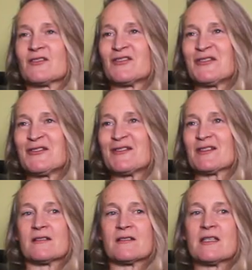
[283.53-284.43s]

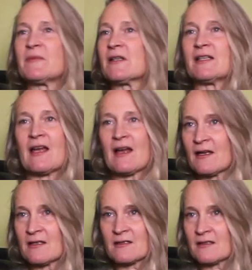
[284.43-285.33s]
shoot typically
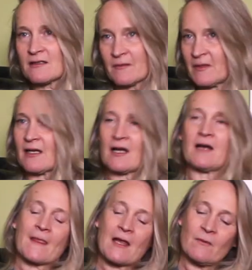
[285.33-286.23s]
has some
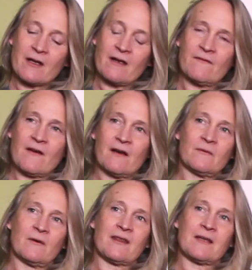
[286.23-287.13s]
hiccup. And what I
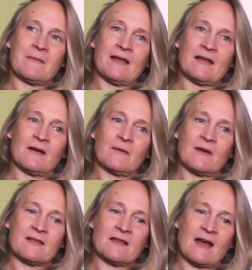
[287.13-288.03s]
found with Jimena
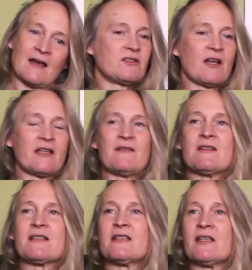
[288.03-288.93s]
was that I didn't
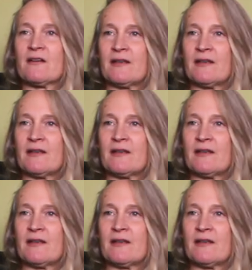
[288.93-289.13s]
even see her